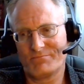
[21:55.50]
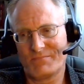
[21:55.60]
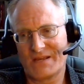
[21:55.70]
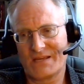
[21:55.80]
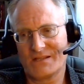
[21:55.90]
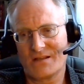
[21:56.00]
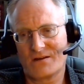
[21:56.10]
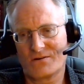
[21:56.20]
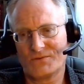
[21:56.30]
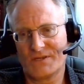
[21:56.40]
making
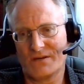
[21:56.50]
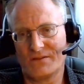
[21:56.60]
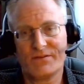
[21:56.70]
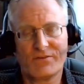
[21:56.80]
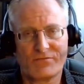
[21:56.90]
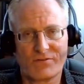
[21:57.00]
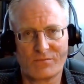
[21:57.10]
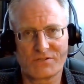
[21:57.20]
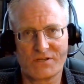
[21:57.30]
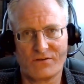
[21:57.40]
not only a living for
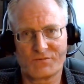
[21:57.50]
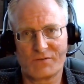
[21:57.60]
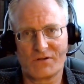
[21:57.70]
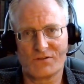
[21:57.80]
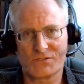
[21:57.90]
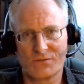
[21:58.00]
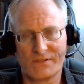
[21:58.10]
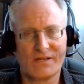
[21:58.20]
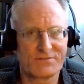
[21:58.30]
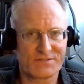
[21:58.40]
themselves but also a
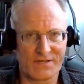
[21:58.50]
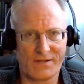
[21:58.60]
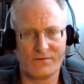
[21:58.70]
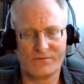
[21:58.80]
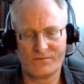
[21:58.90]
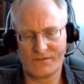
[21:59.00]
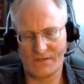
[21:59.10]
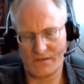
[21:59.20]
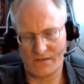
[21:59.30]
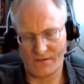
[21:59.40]
lifestyle
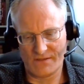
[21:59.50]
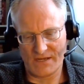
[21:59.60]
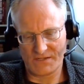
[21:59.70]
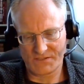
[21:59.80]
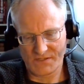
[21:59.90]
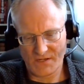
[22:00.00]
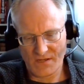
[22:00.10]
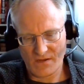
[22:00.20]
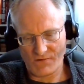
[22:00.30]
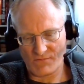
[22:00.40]
that
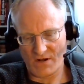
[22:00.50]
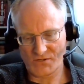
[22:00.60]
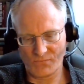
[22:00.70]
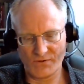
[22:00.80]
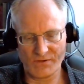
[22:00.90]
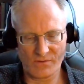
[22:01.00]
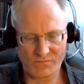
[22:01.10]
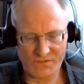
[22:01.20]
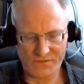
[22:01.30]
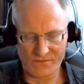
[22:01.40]
Roger
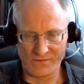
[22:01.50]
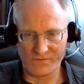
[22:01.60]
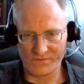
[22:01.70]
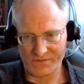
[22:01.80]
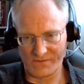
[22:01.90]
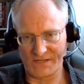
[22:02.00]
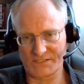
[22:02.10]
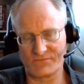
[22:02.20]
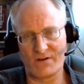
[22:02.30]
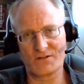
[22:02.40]
Williams, the likes
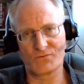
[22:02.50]
of Roger